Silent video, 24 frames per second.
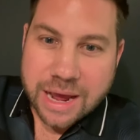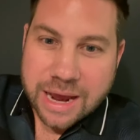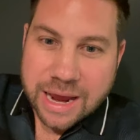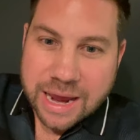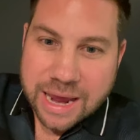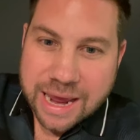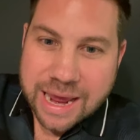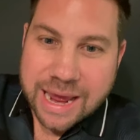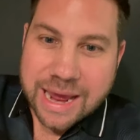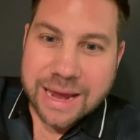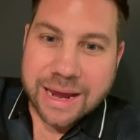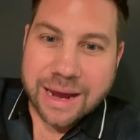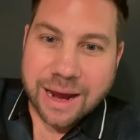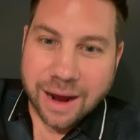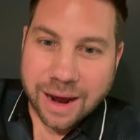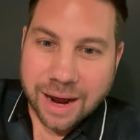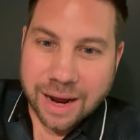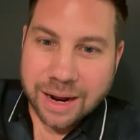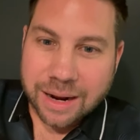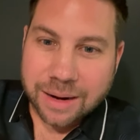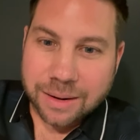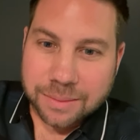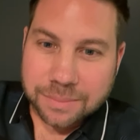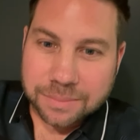He
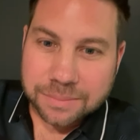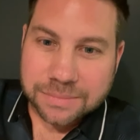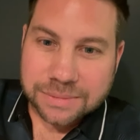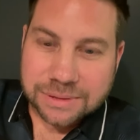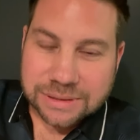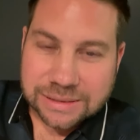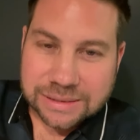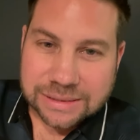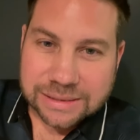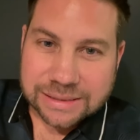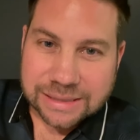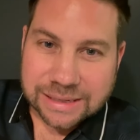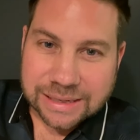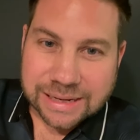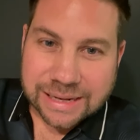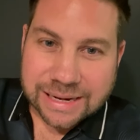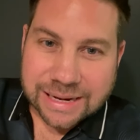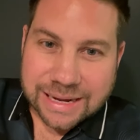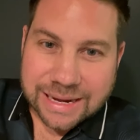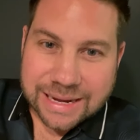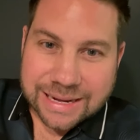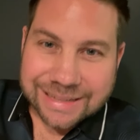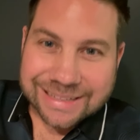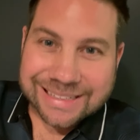comes
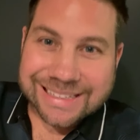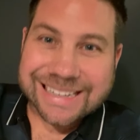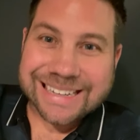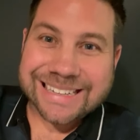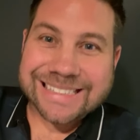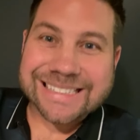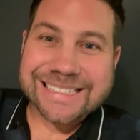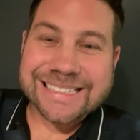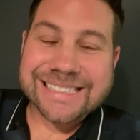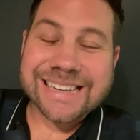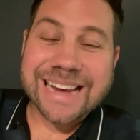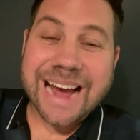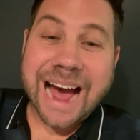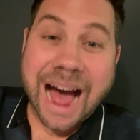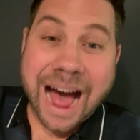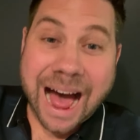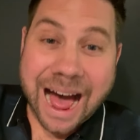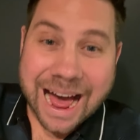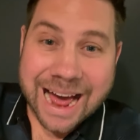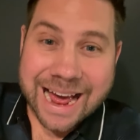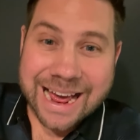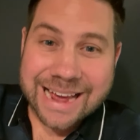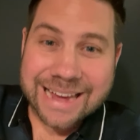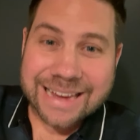
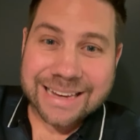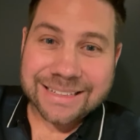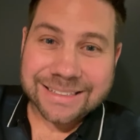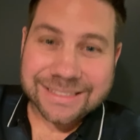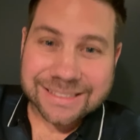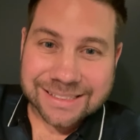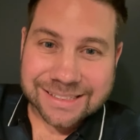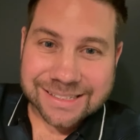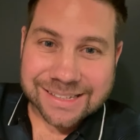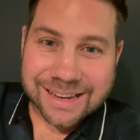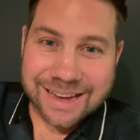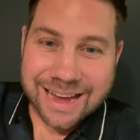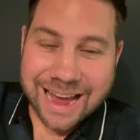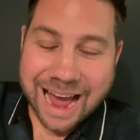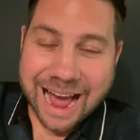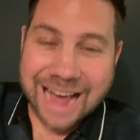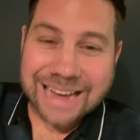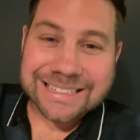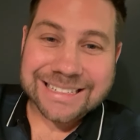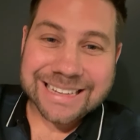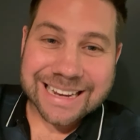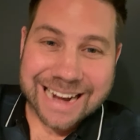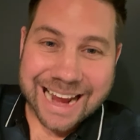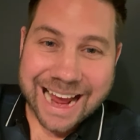disguised
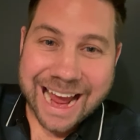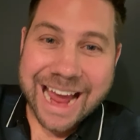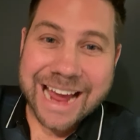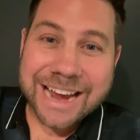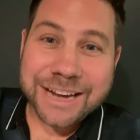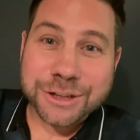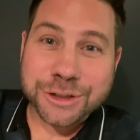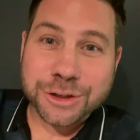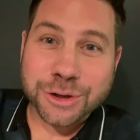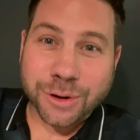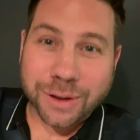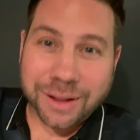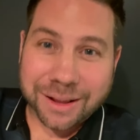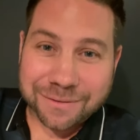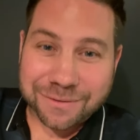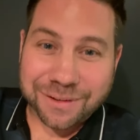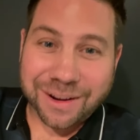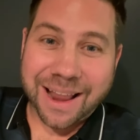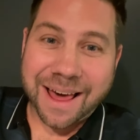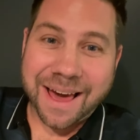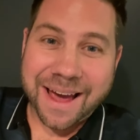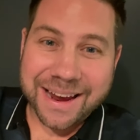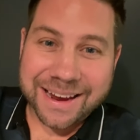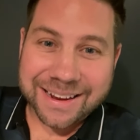as an angel of
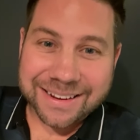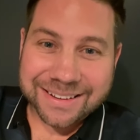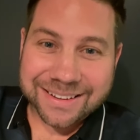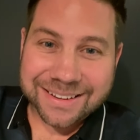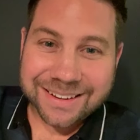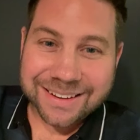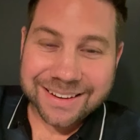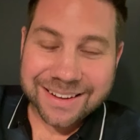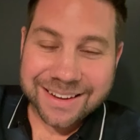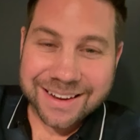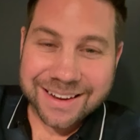light.